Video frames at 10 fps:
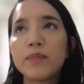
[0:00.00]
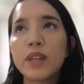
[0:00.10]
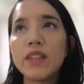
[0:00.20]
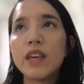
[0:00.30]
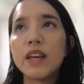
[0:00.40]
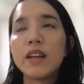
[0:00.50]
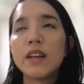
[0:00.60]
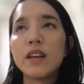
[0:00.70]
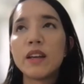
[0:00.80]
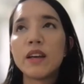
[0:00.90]
And then
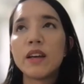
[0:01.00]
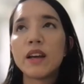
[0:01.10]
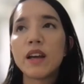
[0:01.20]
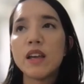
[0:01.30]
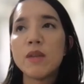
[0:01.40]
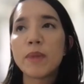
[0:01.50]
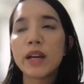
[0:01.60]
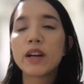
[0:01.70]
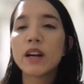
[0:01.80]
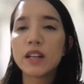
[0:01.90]
in my
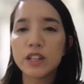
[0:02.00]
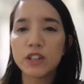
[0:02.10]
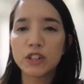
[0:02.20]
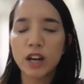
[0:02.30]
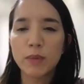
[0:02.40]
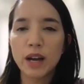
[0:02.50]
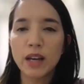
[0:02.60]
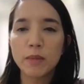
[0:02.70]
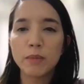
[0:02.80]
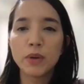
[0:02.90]
current job, I
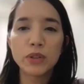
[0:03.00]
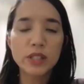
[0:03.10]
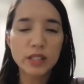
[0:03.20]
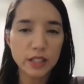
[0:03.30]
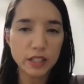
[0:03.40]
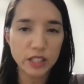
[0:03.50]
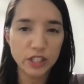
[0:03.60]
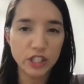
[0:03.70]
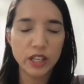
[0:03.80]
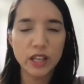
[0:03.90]
am mostly
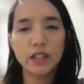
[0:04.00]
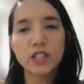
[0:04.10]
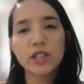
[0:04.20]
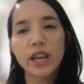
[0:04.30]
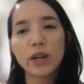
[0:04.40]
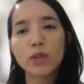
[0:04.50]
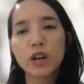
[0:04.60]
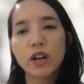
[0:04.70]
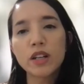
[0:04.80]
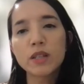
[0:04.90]
teaching English language
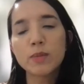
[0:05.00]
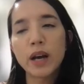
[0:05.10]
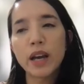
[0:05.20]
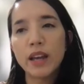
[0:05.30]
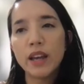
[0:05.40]
arts, but